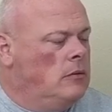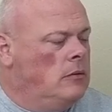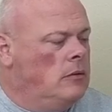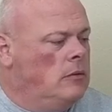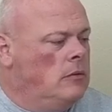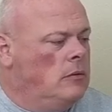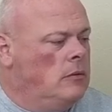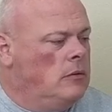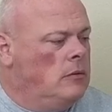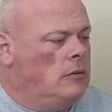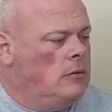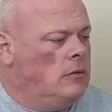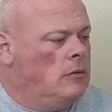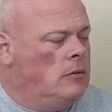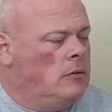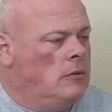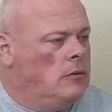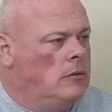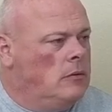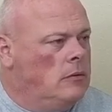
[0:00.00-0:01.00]

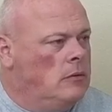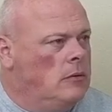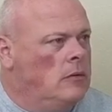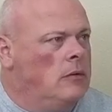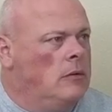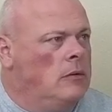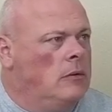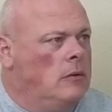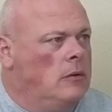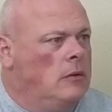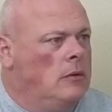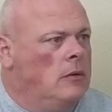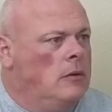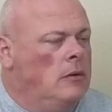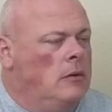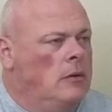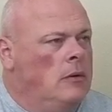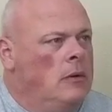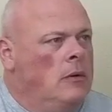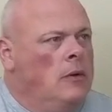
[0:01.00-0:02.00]

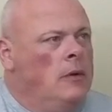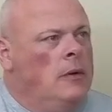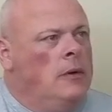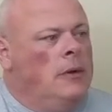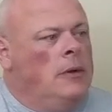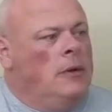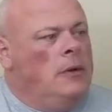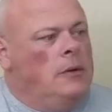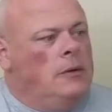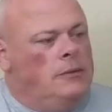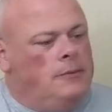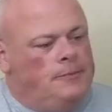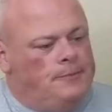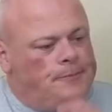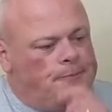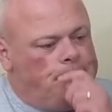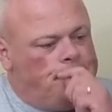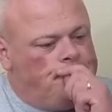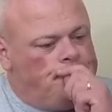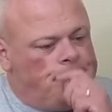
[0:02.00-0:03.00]

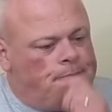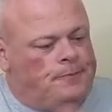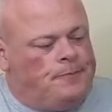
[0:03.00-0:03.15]
(silent)